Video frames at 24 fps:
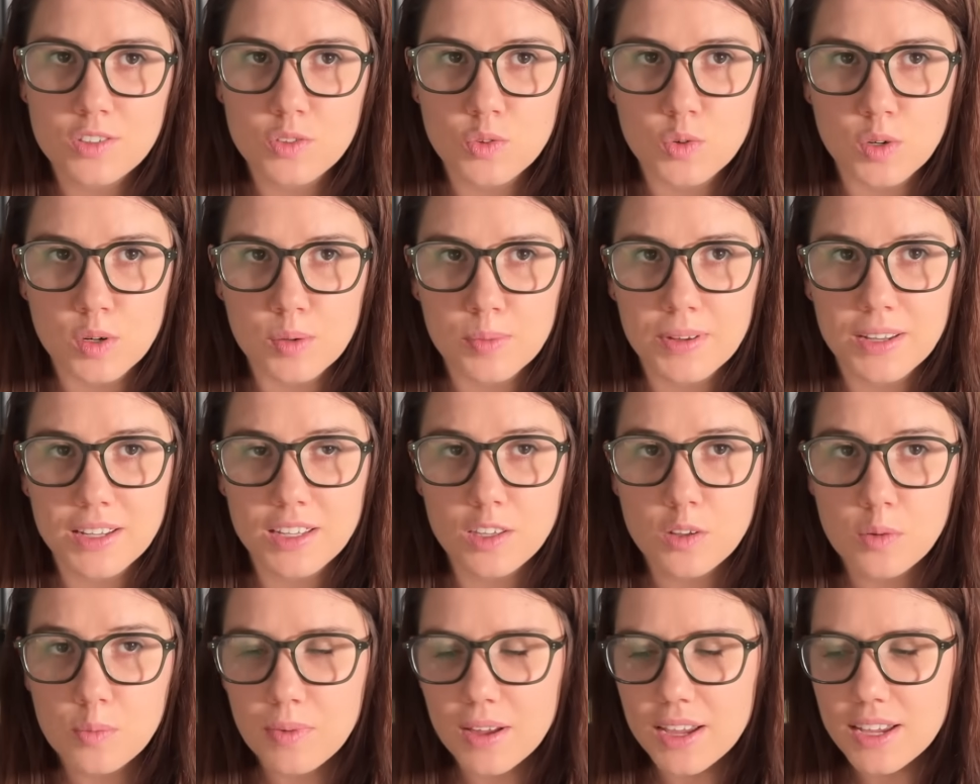orbit.
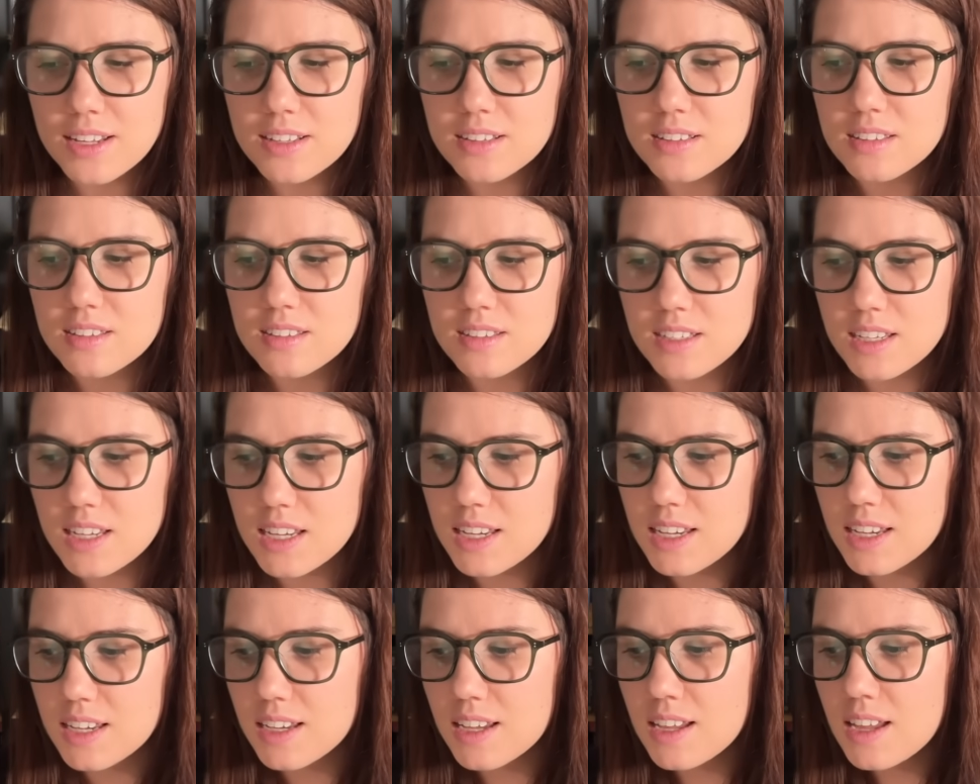You might
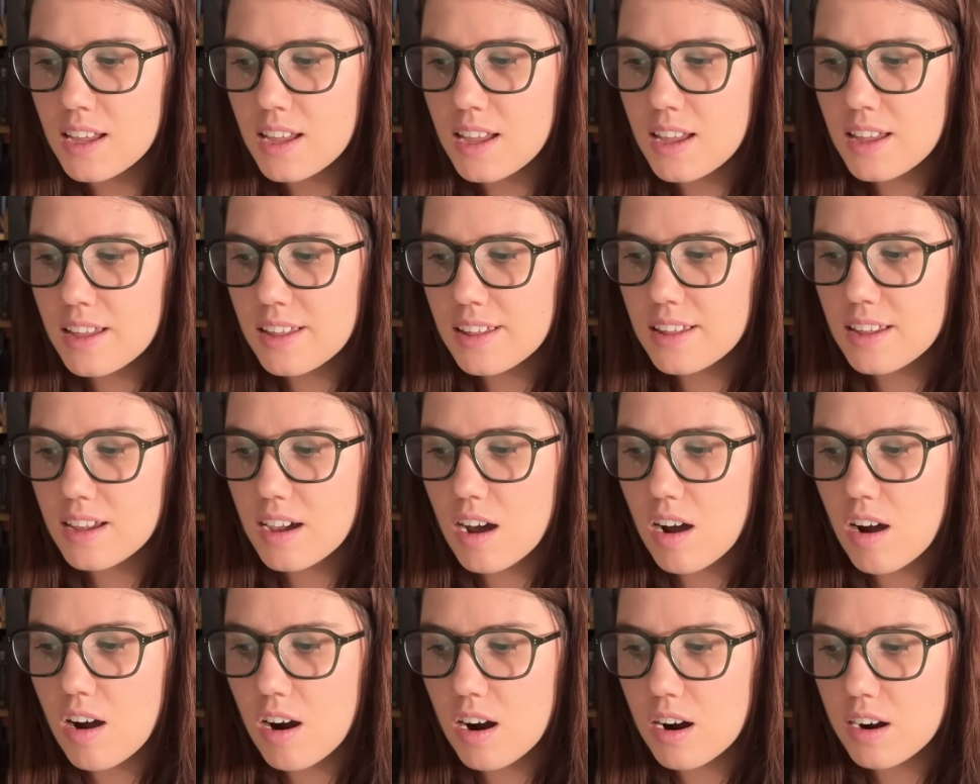see
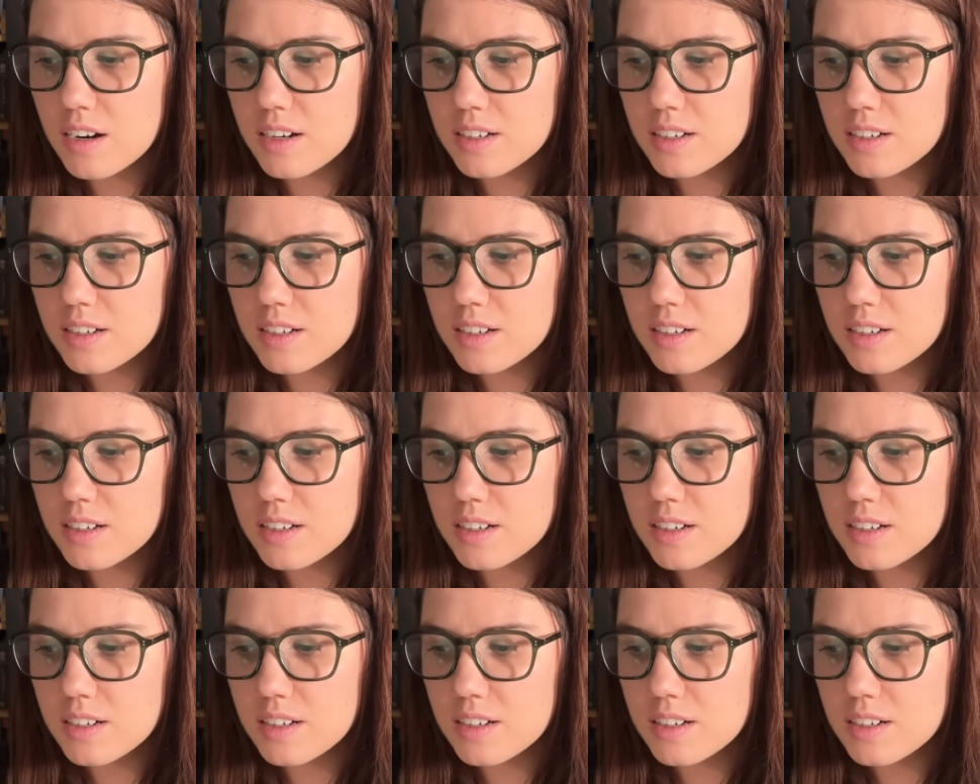our